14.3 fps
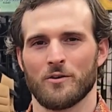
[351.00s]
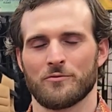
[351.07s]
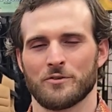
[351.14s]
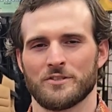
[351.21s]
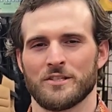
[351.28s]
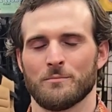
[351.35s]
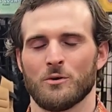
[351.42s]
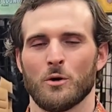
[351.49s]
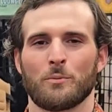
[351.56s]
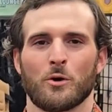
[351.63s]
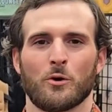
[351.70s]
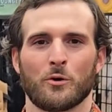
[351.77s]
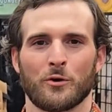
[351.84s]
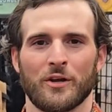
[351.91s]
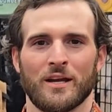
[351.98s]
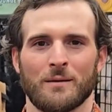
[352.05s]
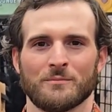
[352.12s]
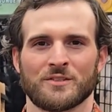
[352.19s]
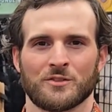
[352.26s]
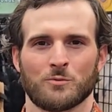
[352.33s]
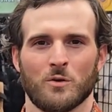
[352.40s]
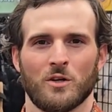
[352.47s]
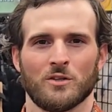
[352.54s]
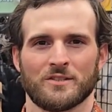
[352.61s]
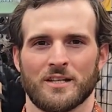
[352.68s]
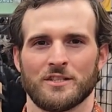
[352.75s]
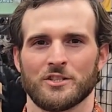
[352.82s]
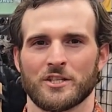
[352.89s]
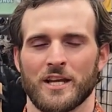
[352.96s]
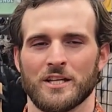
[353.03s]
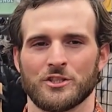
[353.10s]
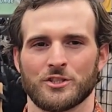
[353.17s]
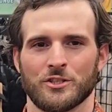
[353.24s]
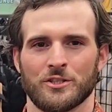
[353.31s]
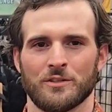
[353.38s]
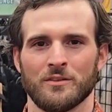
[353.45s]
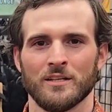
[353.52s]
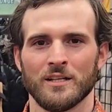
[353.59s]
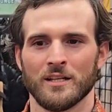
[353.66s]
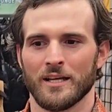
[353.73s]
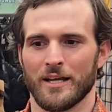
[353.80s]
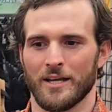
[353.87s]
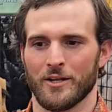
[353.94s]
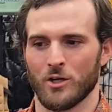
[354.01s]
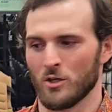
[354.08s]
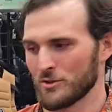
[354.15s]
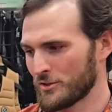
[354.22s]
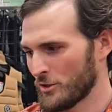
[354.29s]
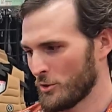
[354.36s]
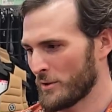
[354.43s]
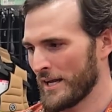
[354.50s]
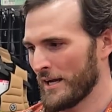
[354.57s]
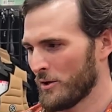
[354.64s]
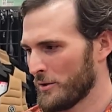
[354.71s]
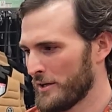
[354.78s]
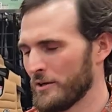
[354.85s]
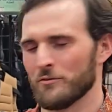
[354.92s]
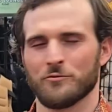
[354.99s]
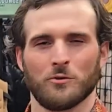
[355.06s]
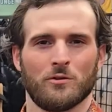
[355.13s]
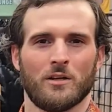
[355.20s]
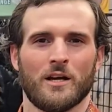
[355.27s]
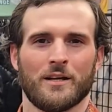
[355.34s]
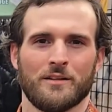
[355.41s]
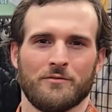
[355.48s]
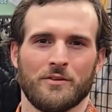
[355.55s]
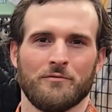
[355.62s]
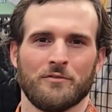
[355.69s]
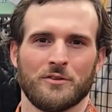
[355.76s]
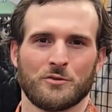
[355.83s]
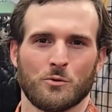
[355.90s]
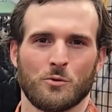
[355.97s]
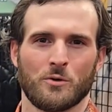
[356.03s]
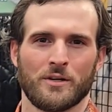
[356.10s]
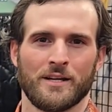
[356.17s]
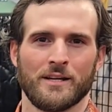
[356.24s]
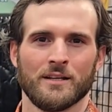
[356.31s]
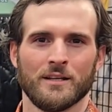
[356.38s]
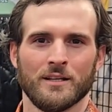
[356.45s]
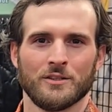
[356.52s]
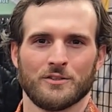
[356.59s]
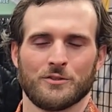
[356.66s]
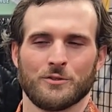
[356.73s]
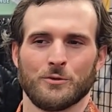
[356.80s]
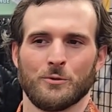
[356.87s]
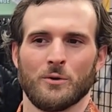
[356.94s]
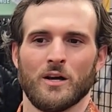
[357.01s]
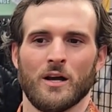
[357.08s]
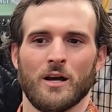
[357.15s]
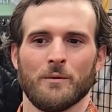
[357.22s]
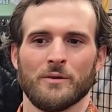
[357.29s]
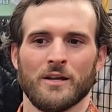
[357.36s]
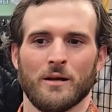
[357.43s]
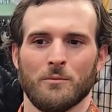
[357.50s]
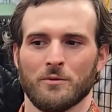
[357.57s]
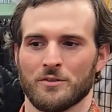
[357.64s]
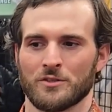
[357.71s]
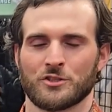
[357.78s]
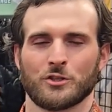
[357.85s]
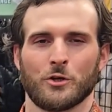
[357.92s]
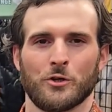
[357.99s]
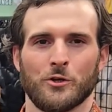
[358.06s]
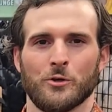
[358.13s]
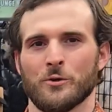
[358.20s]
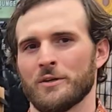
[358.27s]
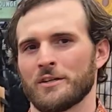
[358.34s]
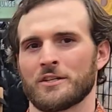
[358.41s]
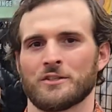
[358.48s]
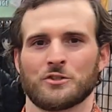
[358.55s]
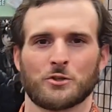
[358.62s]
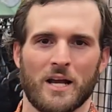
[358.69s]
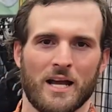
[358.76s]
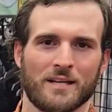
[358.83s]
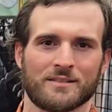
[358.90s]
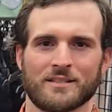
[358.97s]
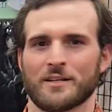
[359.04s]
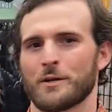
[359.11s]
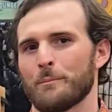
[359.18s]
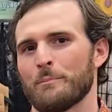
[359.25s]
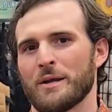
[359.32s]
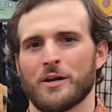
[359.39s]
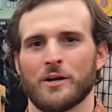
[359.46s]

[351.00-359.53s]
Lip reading: I offer demo programs as well as education, and also carry a full line of inventory to be able to show you and contrast and